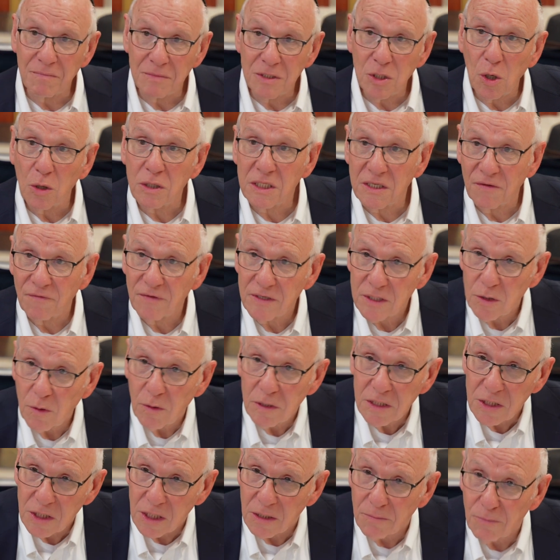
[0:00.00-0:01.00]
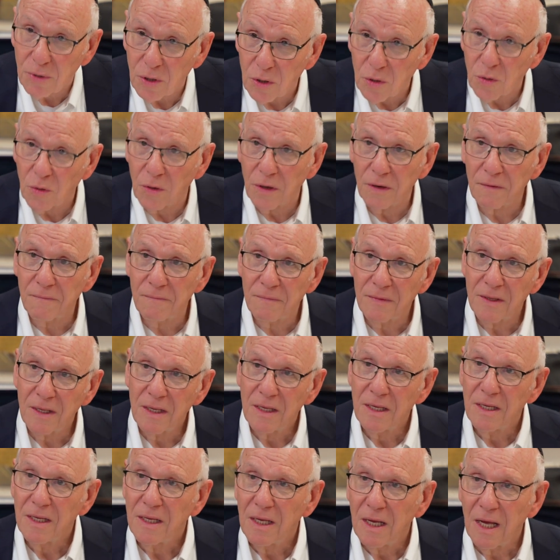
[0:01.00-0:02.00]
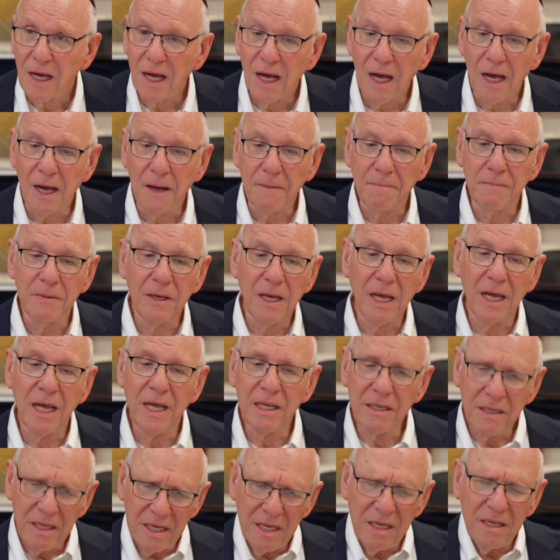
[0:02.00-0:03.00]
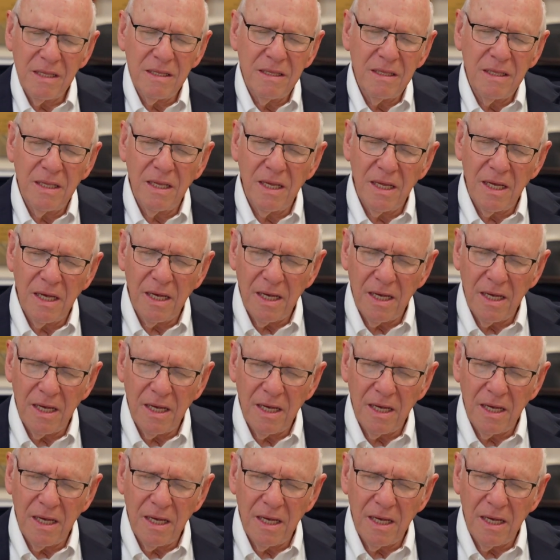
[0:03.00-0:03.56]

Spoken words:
Yosef was also the Bechor. And in